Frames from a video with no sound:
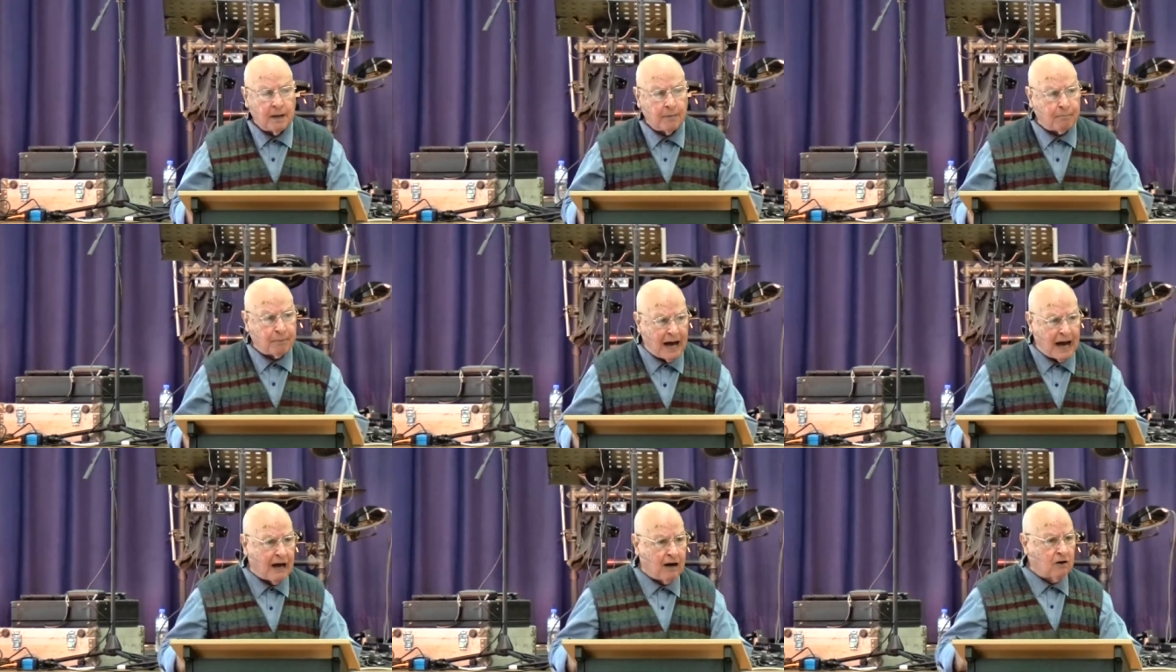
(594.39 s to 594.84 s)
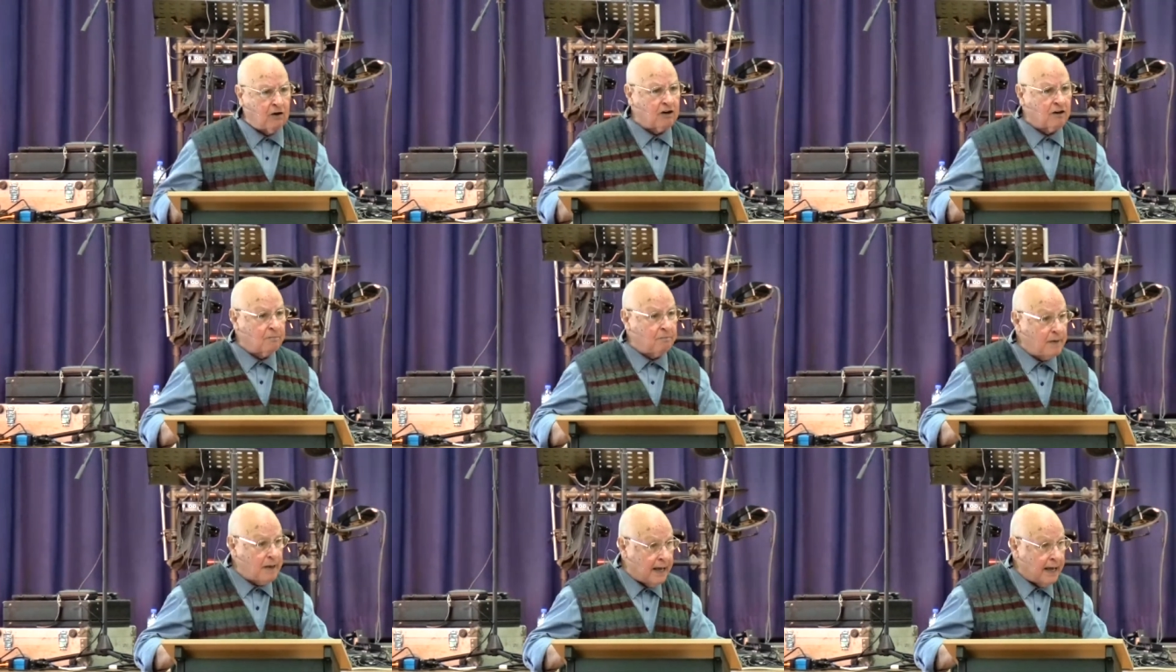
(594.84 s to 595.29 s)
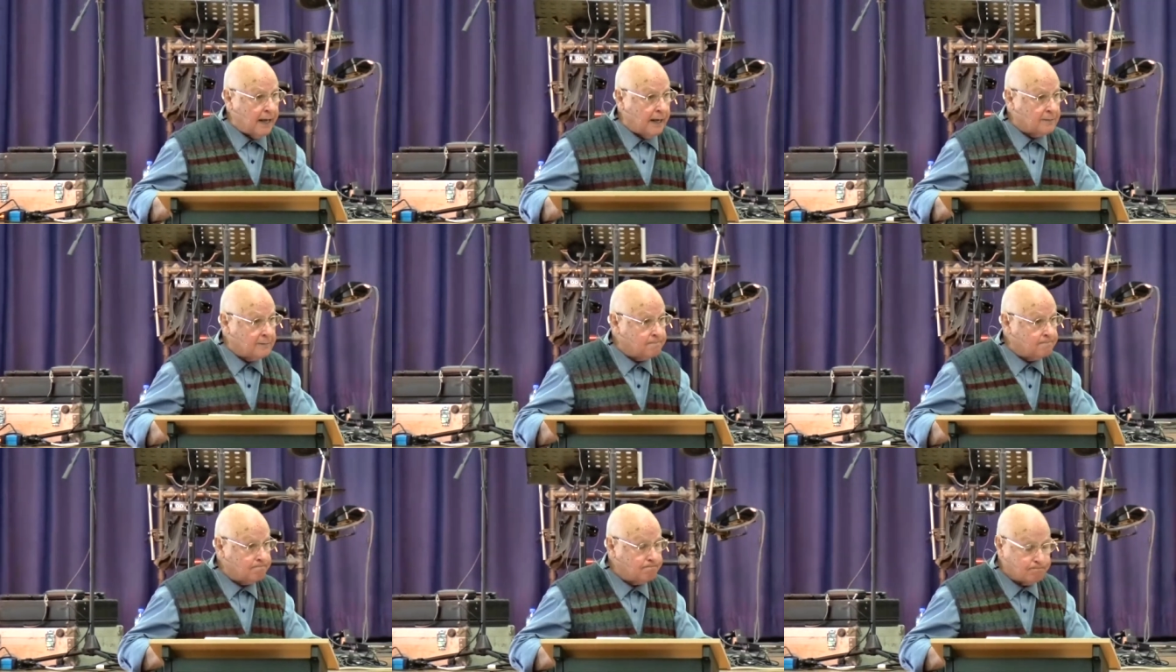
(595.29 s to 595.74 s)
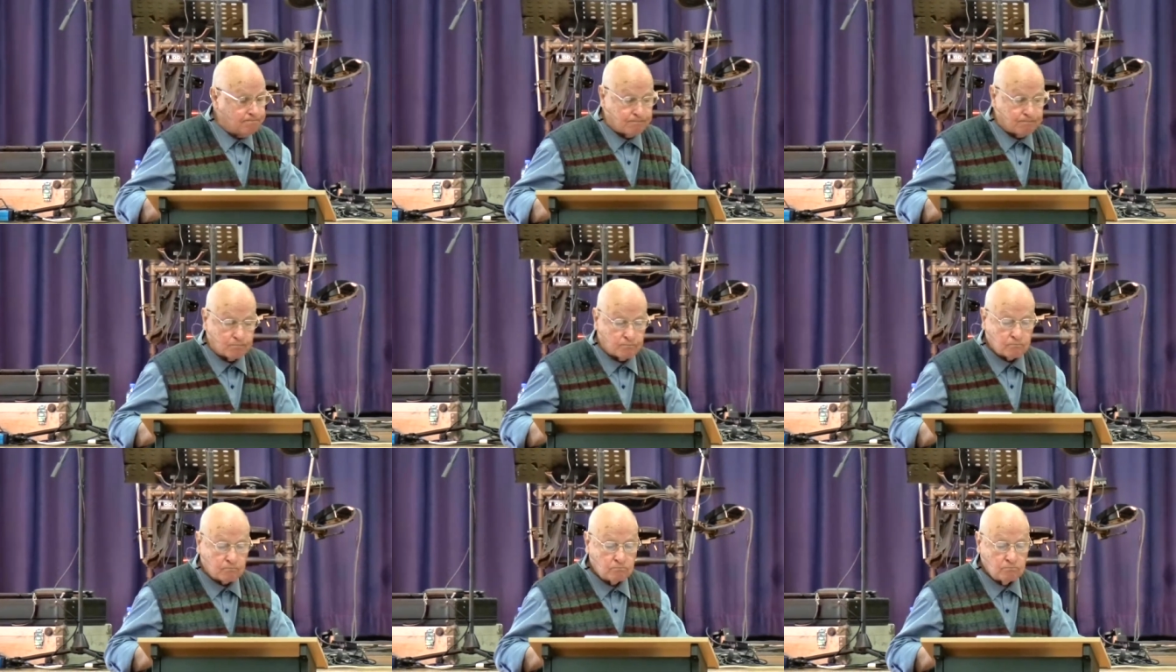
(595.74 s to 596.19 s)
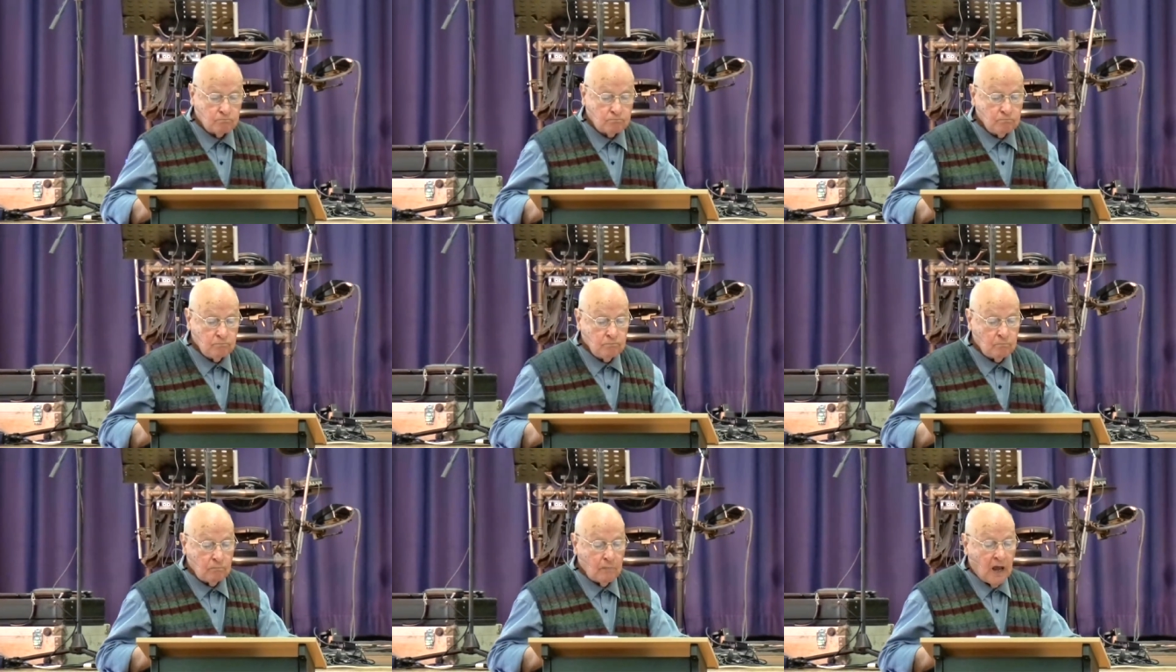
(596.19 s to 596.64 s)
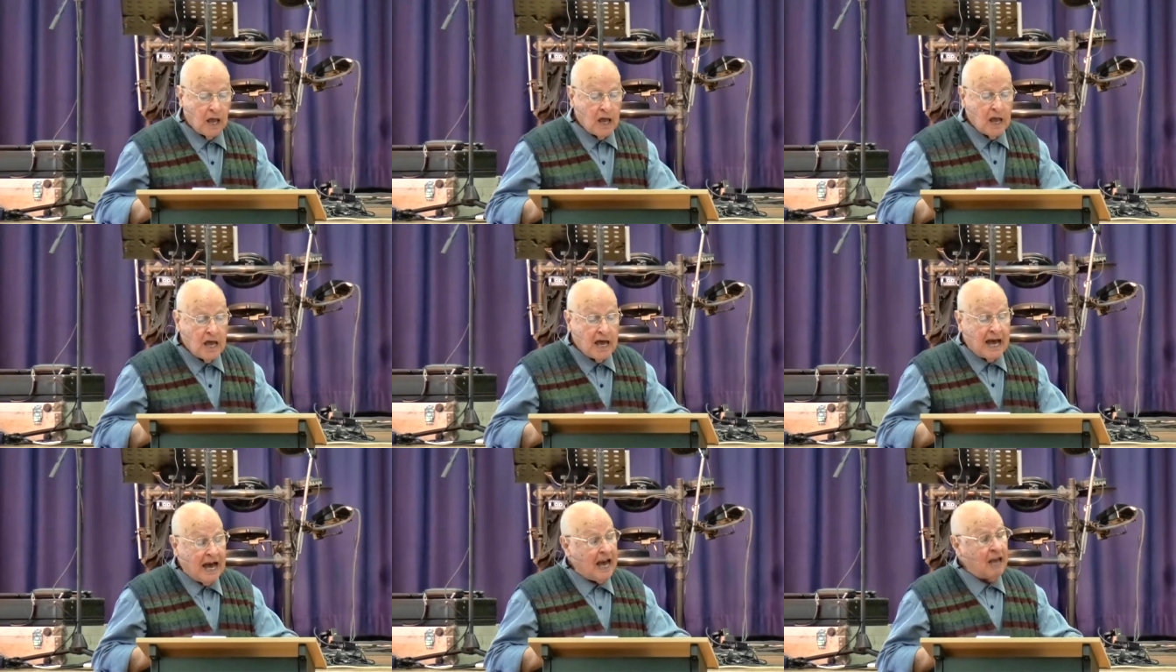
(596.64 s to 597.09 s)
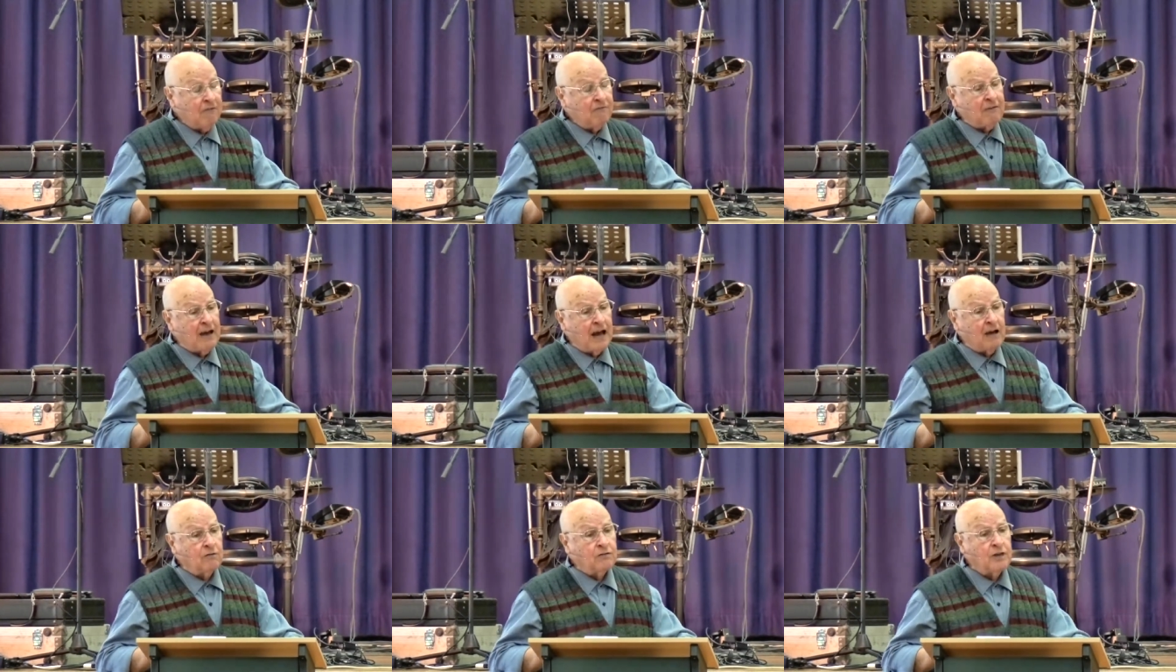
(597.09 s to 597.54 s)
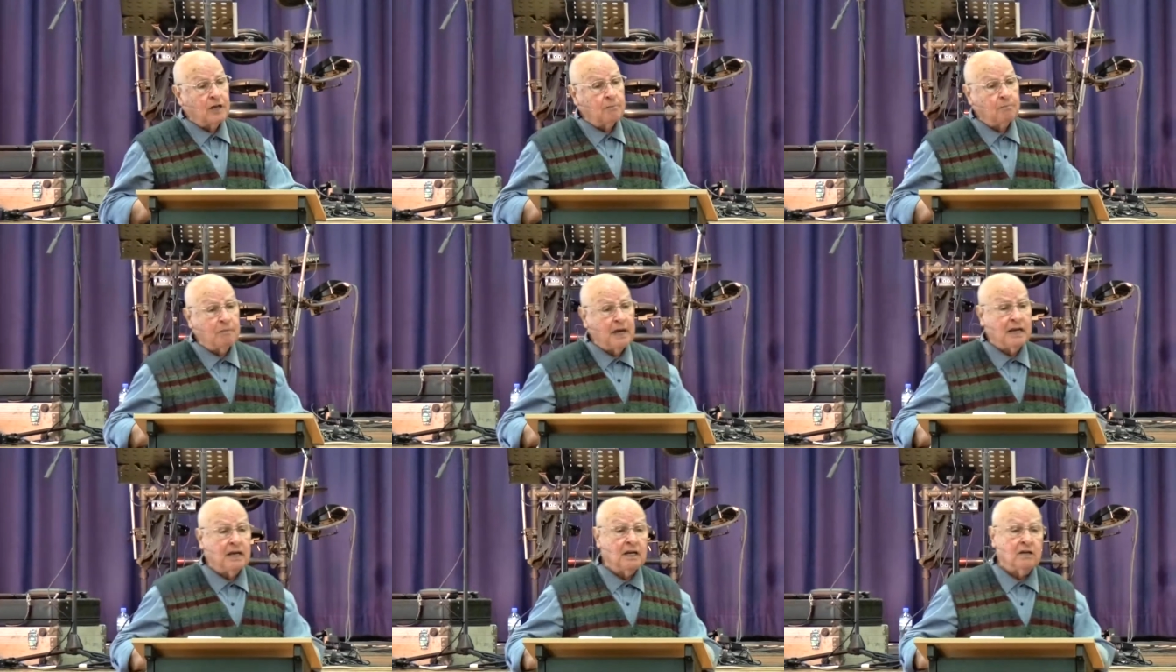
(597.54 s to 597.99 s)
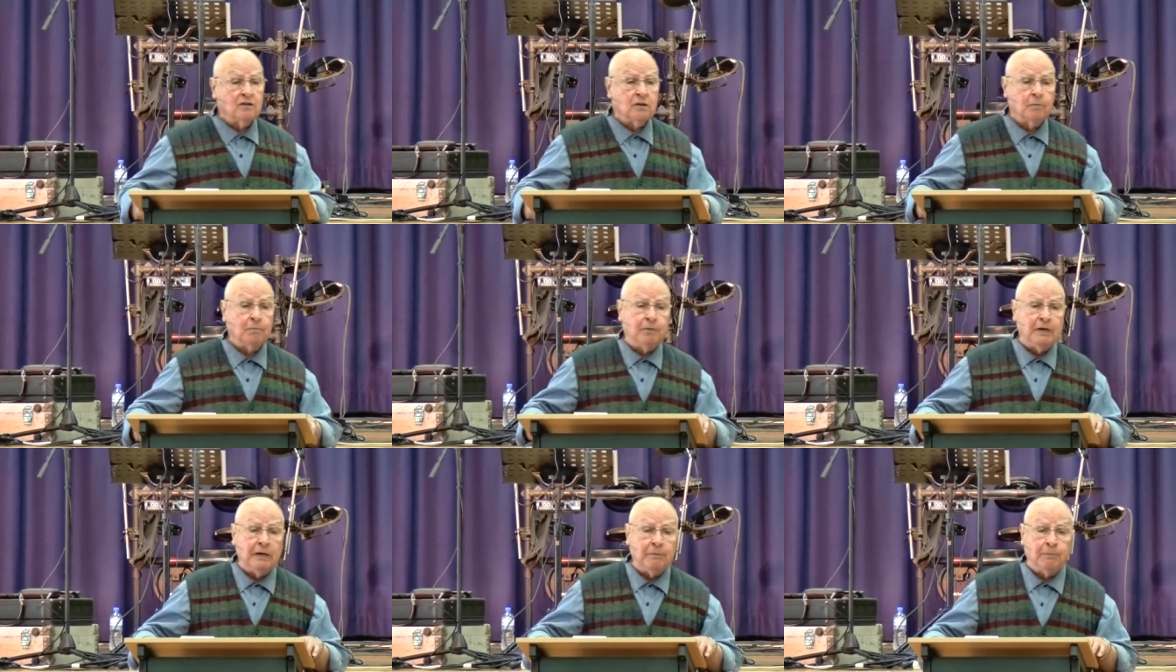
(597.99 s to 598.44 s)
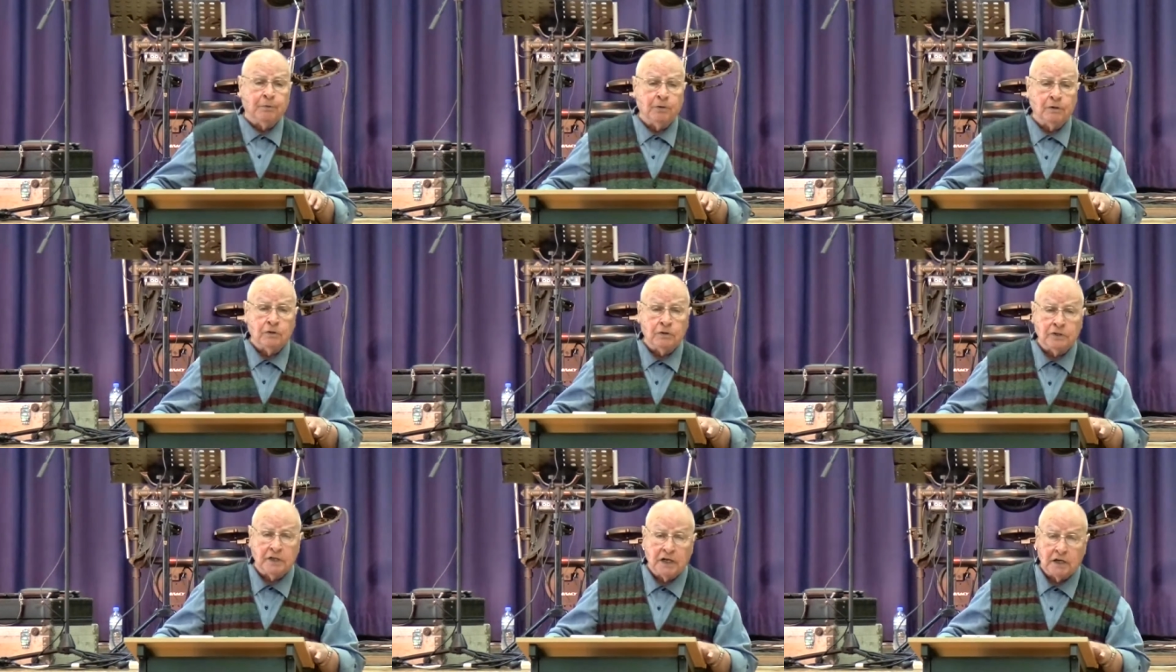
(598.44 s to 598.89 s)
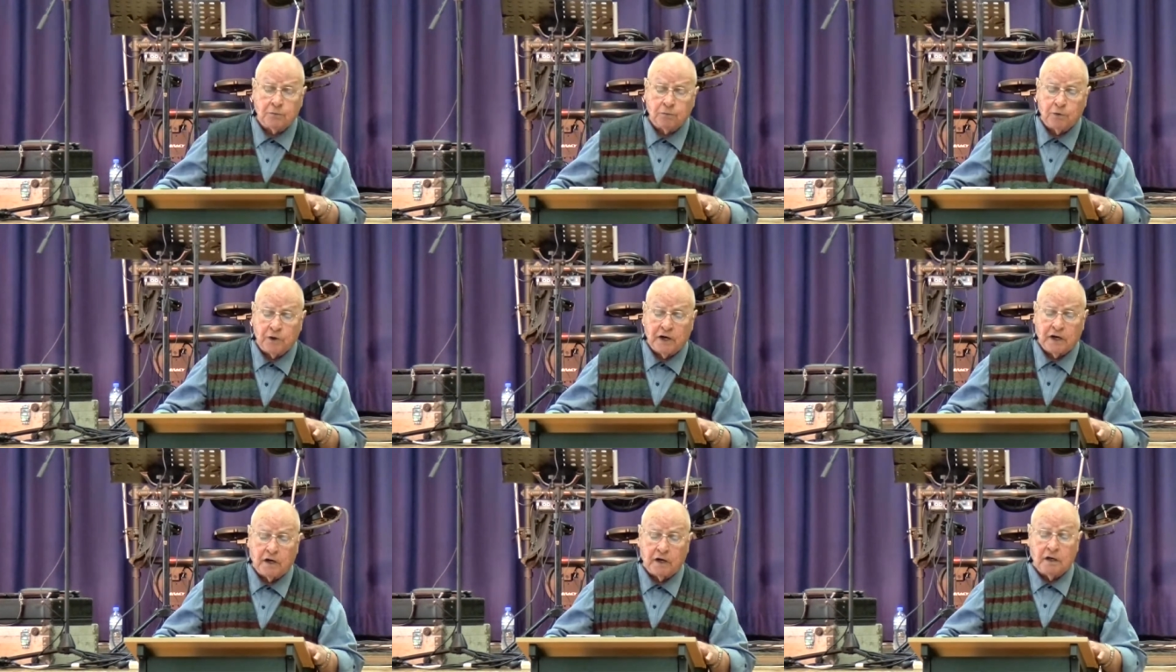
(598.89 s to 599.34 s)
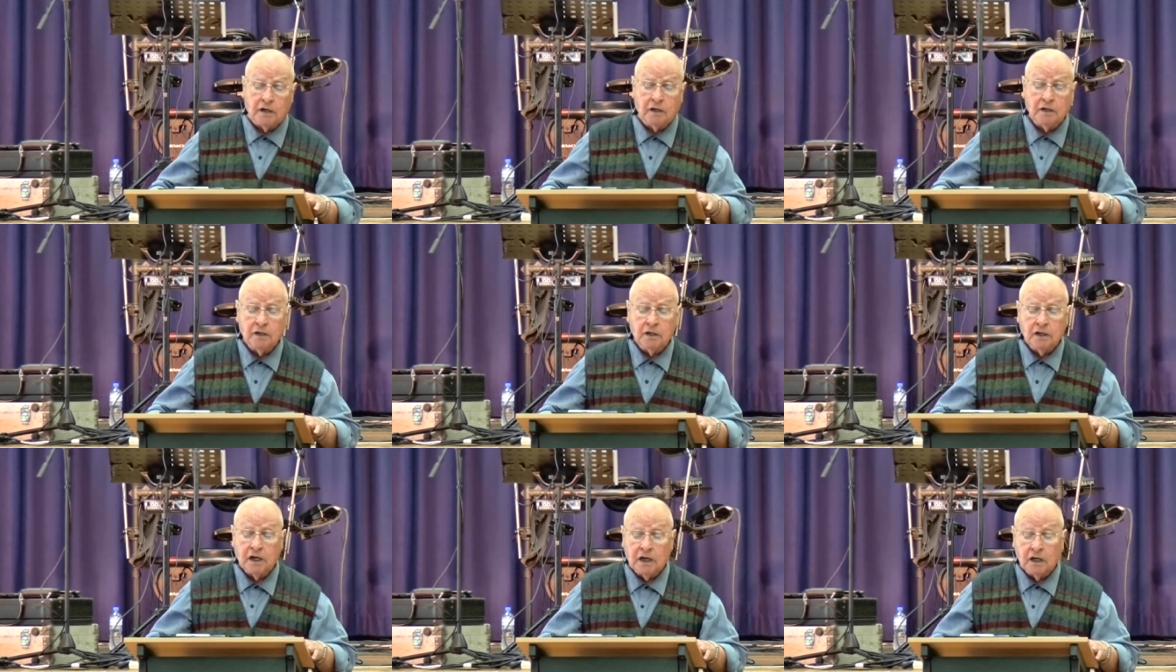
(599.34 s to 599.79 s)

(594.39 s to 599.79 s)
the power of man. I found that many of the people that were